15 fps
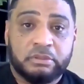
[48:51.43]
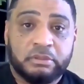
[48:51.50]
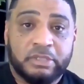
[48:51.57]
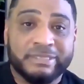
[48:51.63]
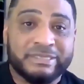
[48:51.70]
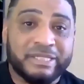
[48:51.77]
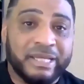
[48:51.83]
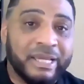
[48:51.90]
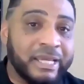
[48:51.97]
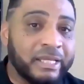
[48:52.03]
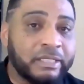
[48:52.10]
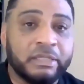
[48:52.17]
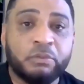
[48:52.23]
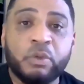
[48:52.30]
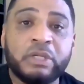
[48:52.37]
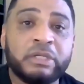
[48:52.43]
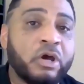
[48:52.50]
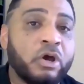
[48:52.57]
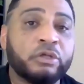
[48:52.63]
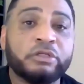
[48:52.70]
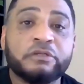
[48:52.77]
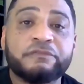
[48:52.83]
and said, Eddie, it wasn't
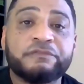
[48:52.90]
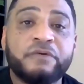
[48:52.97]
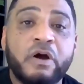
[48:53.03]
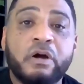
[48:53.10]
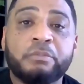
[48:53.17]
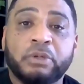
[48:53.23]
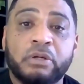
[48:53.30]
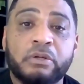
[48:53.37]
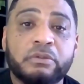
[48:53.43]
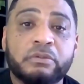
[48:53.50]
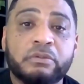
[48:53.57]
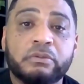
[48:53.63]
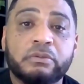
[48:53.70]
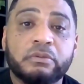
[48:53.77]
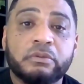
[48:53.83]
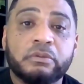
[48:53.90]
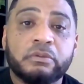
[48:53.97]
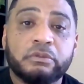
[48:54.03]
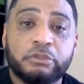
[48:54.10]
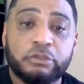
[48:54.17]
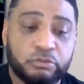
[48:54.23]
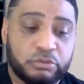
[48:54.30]
all your fault, bro.
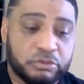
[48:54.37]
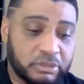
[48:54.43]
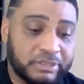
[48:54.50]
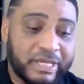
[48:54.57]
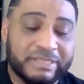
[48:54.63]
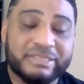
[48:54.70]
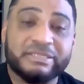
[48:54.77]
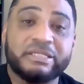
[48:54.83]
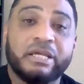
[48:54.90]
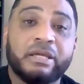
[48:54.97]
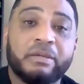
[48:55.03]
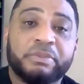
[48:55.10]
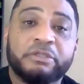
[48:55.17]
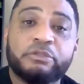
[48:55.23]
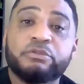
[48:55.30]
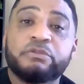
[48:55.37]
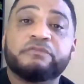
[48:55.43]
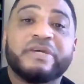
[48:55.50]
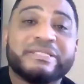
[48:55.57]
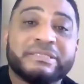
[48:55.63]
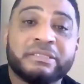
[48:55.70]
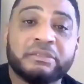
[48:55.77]
You took that step and you
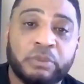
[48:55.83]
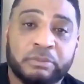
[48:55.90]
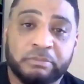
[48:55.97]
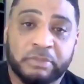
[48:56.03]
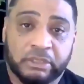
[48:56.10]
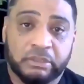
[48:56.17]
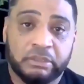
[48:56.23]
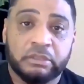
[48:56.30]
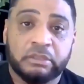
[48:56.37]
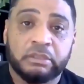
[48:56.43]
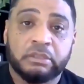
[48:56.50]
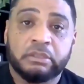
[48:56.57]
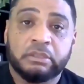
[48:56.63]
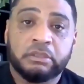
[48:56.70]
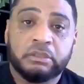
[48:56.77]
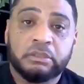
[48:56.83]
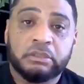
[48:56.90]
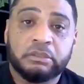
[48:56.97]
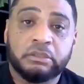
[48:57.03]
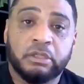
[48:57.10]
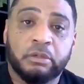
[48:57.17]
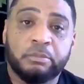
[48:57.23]
invested with me,
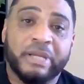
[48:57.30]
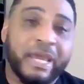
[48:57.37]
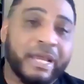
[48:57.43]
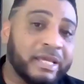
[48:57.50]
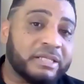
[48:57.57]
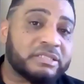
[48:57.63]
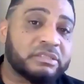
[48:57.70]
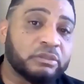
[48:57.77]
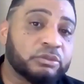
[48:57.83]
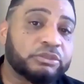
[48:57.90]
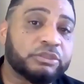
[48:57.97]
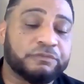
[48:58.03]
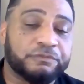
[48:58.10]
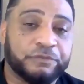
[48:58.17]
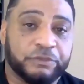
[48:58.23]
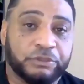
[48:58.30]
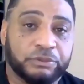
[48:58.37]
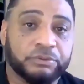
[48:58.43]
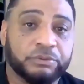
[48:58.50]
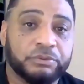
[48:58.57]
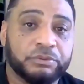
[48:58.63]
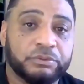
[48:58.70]
you know, but I got a solution for you.
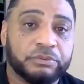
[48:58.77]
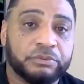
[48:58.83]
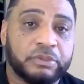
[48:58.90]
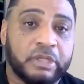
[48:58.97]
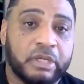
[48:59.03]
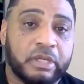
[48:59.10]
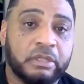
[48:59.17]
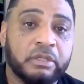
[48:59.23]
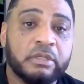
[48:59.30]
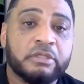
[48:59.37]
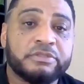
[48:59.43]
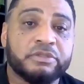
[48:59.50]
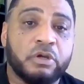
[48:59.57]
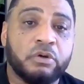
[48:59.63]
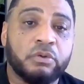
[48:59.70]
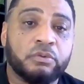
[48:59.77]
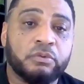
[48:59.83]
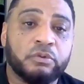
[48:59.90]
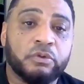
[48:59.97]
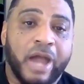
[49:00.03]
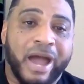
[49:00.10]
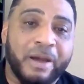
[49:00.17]
Okay. So
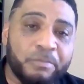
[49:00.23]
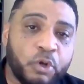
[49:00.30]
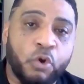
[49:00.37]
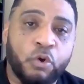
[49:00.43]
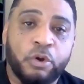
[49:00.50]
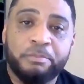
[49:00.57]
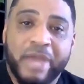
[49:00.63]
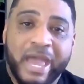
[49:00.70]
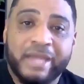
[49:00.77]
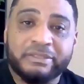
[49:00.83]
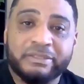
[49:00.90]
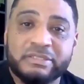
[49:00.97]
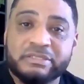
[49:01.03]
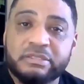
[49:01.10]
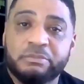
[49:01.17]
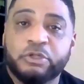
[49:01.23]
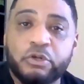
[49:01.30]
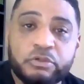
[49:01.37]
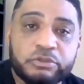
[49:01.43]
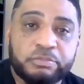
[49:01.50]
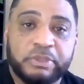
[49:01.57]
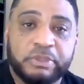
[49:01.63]
I'm going back to some of
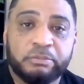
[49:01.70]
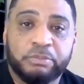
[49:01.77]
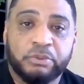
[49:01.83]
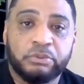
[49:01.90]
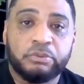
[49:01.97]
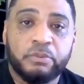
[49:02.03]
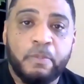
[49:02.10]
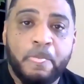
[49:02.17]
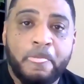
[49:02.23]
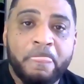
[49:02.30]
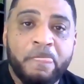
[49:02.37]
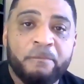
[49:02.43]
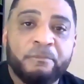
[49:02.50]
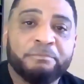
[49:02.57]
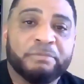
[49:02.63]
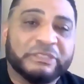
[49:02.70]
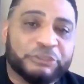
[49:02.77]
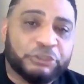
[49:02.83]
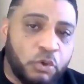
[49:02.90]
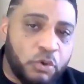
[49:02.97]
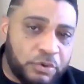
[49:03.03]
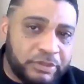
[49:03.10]
those people.
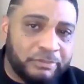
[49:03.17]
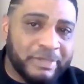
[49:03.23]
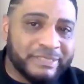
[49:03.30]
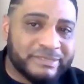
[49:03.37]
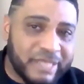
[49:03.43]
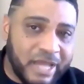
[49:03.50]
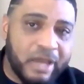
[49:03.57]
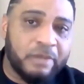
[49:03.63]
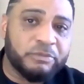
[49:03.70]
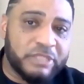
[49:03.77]
Majority of my time,